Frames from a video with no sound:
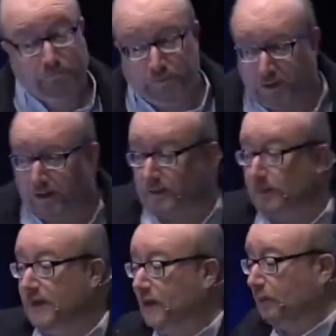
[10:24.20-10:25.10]
feel like I'm
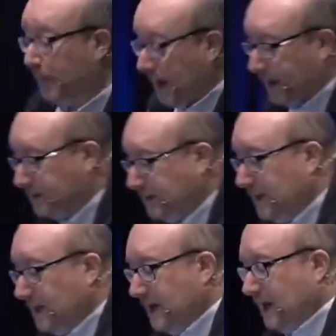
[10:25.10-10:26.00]
in the pit.
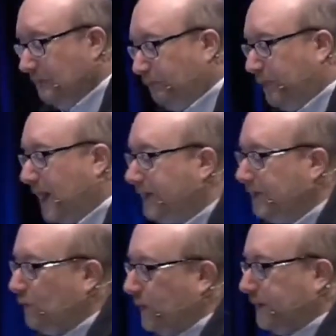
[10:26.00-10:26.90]
But he
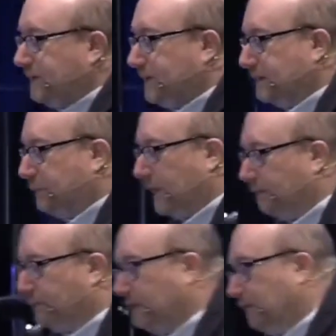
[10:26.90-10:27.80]
always says,
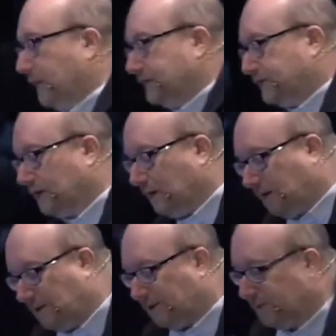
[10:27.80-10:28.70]
but my
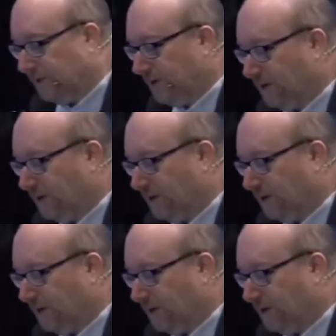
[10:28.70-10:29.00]
soul,